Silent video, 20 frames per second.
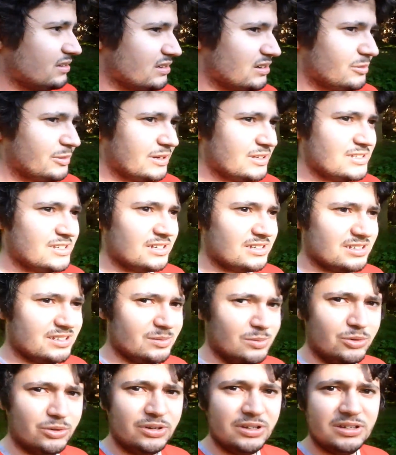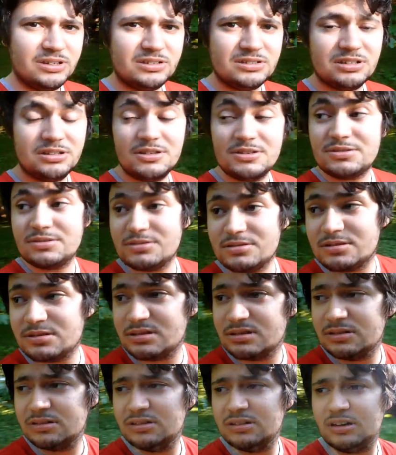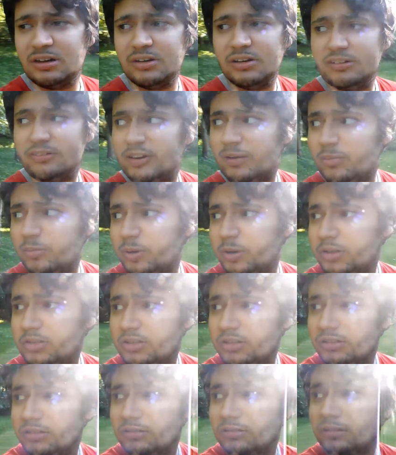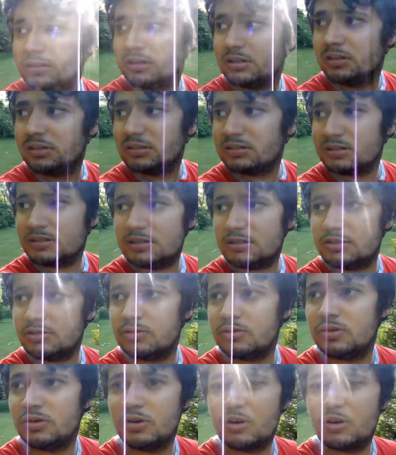About 6 in the morning, so this is, in November, so still